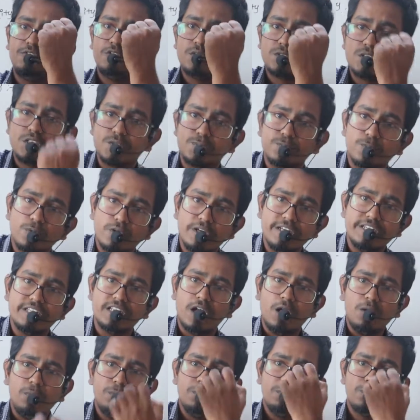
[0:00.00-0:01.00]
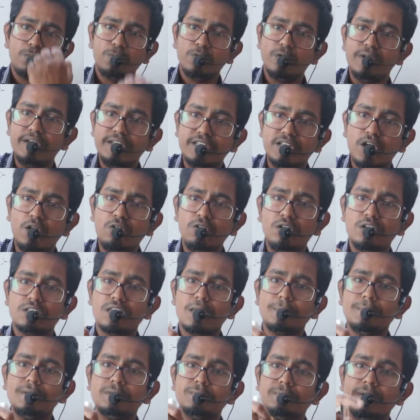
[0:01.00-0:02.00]
force is pulling down.
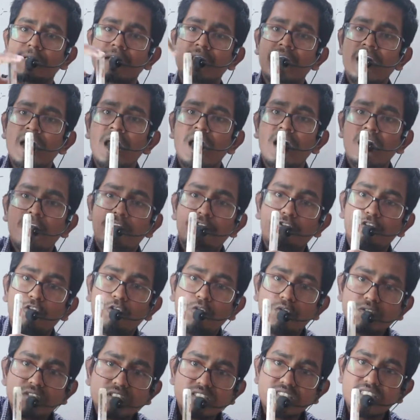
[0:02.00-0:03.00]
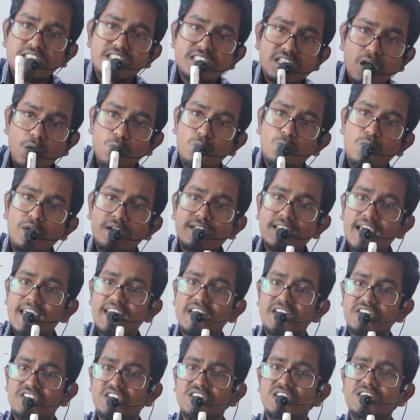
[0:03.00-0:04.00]
That means my force is in downward
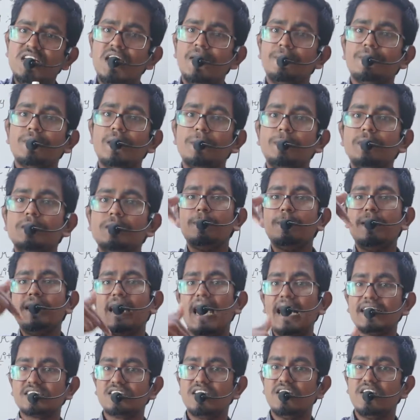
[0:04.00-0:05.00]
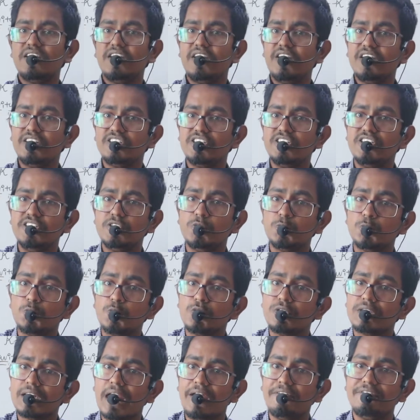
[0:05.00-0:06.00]
direction. That my acceleration due
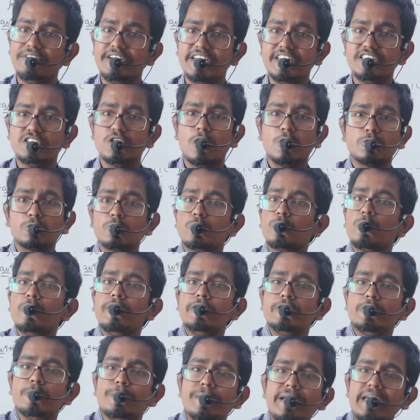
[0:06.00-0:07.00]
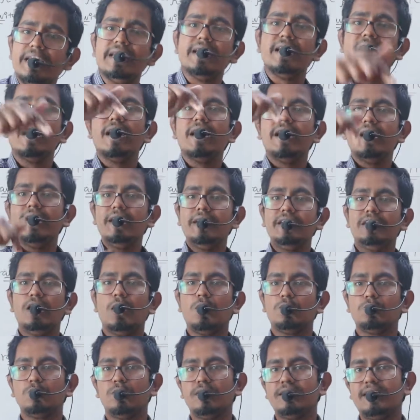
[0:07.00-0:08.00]
to gravity is also going to be in
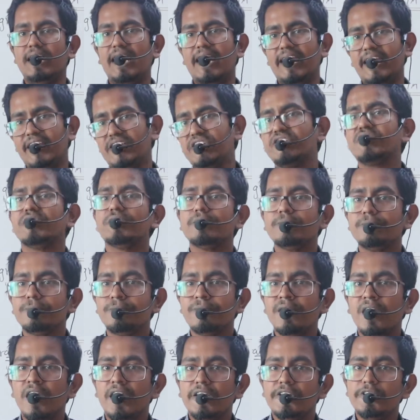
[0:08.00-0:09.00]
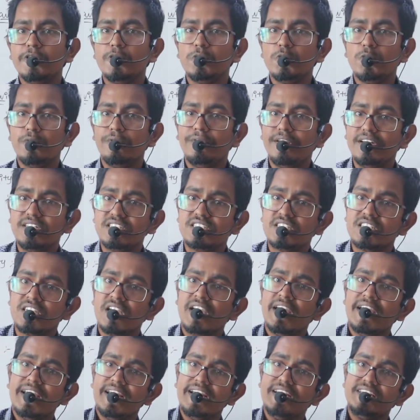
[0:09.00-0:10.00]
downward direction, due to which
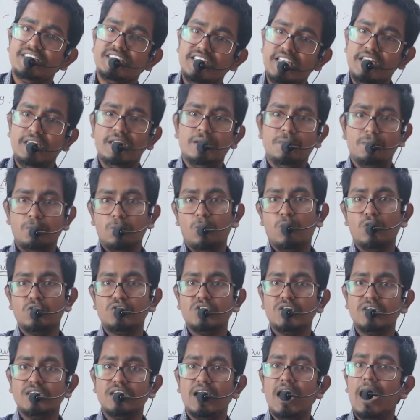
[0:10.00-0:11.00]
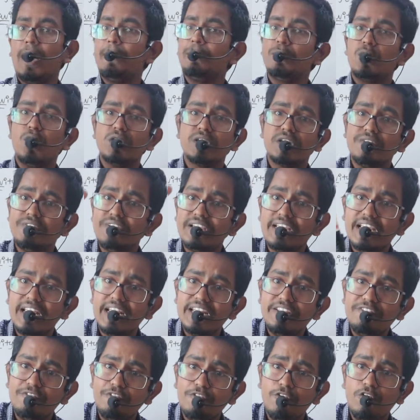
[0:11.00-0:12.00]
it is in motion. I am not giving
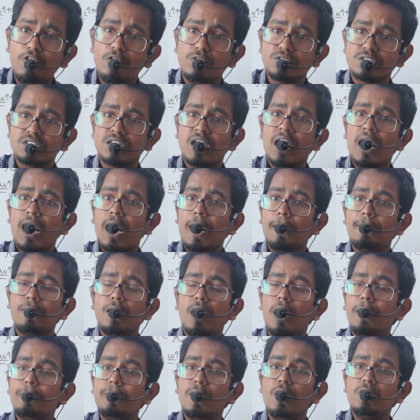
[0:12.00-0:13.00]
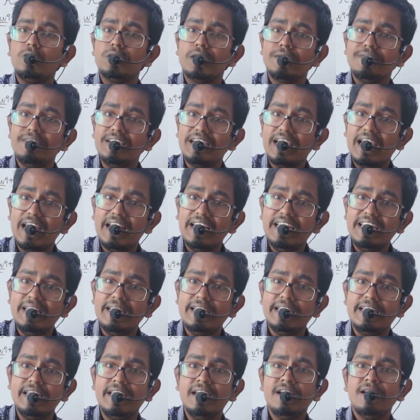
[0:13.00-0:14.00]
any force, I am not giving
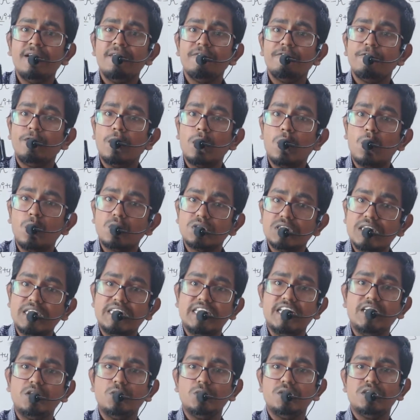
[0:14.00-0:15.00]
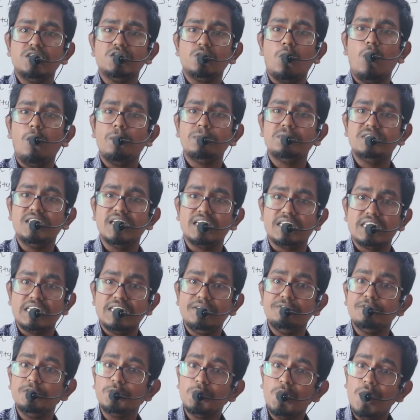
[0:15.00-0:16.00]
any velocity to this object.
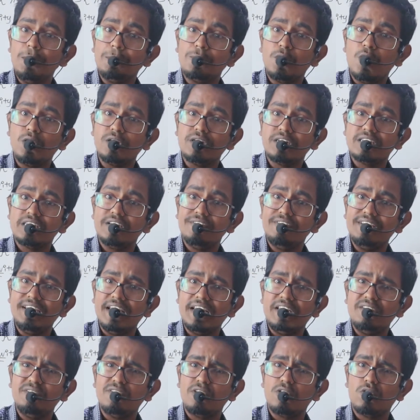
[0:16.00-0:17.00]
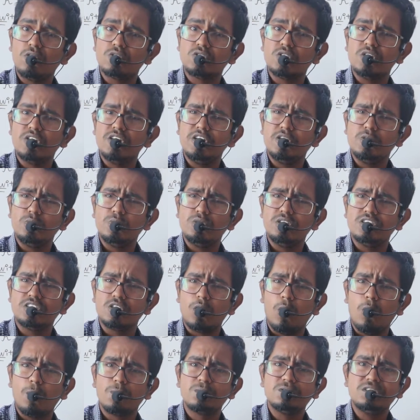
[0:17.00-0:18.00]
Even though I am not giving any velocity to this
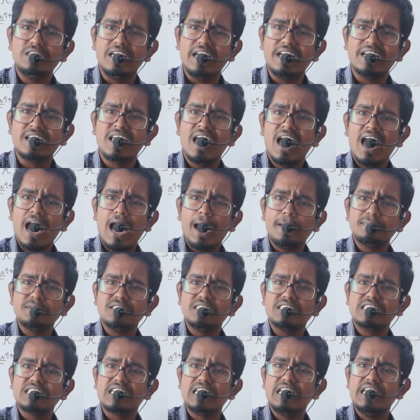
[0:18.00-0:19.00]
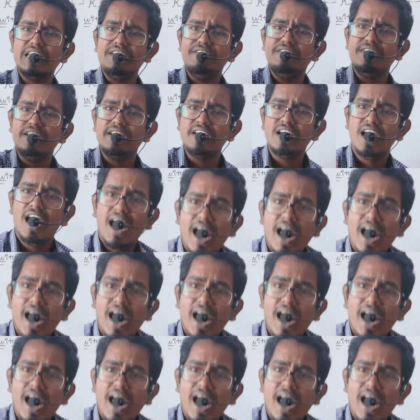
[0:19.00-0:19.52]
object, I am just leaving